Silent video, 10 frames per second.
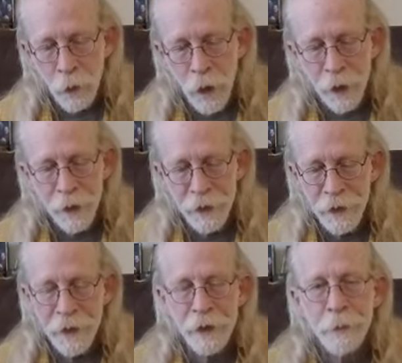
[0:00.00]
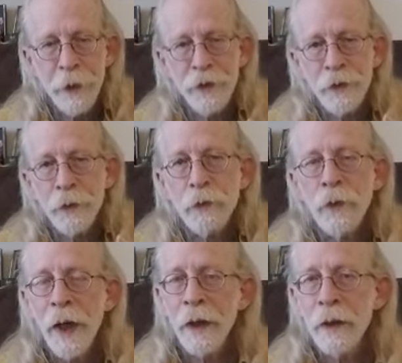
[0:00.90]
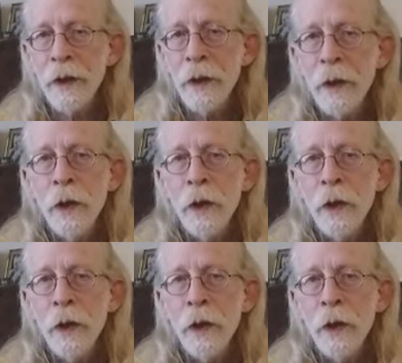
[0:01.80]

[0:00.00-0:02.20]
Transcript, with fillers: awareness and it speaks directly